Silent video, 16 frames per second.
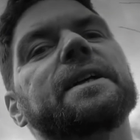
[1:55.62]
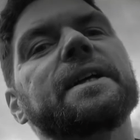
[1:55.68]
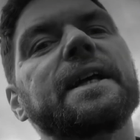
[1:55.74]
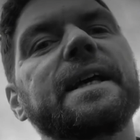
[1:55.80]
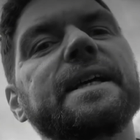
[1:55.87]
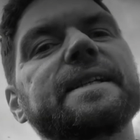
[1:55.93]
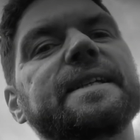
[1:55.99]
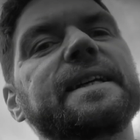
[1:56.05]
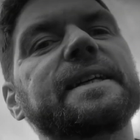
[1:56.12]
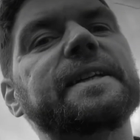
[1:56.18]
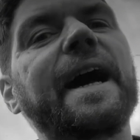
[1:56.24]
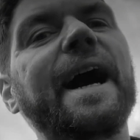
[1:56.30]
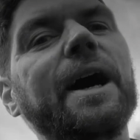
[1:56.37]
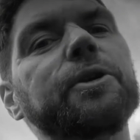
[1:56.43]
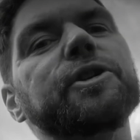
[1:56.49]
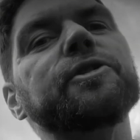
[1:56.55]
is in
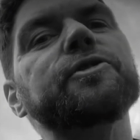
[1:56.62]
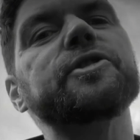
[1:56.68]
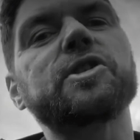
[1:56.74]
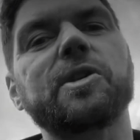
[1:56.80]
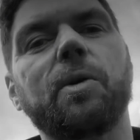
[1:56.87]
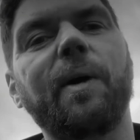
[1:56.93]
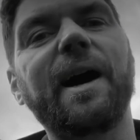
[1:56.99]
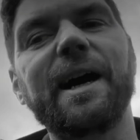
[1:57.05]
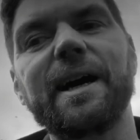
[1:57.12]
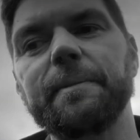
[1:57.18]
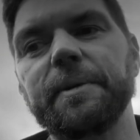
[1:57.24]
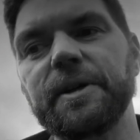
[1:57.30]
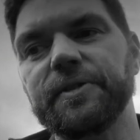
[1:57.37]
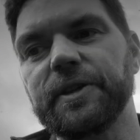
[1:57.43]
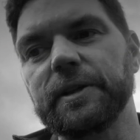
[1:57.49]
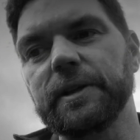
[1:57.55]
how you describe
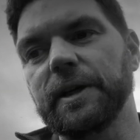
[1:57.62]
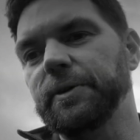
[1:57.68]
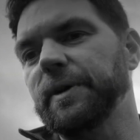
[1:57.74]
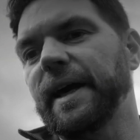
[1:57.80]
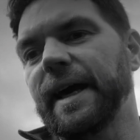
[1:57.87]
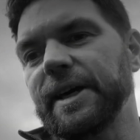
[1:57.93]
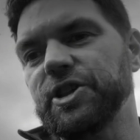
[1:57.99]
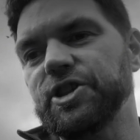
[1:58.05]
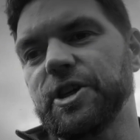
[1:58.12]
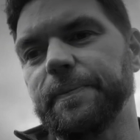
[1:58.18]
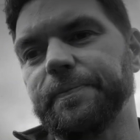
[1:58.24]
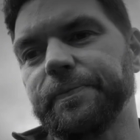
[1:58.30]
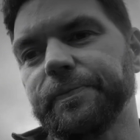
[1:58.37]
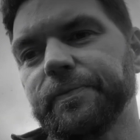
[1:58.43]
the location.